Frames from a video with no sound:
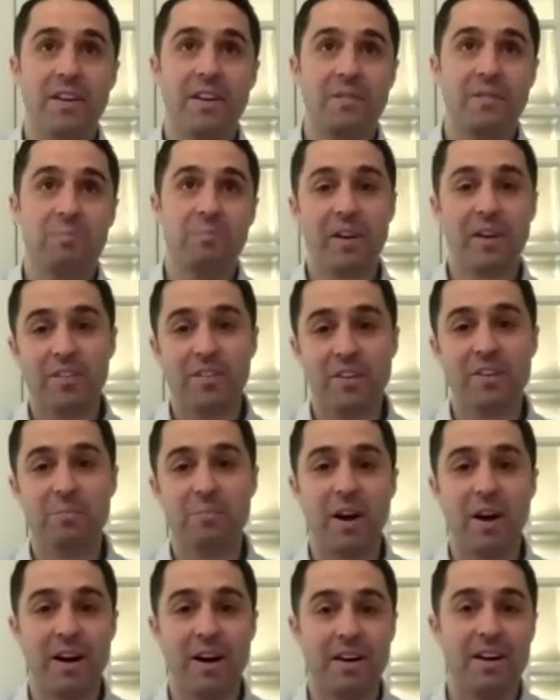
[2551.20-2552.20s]
in case people
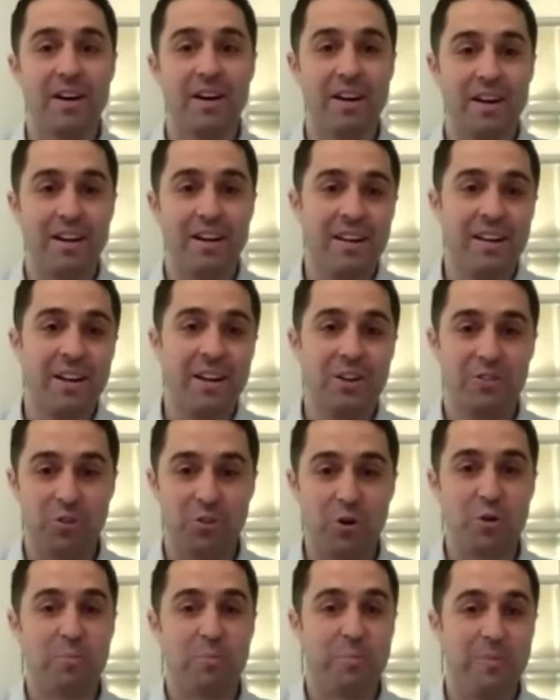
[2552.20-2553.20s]
are get, just in so,
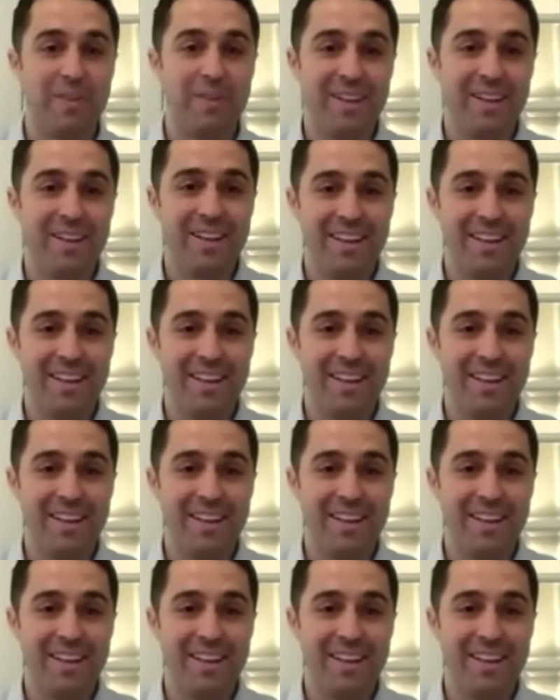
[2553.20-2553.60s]
case people are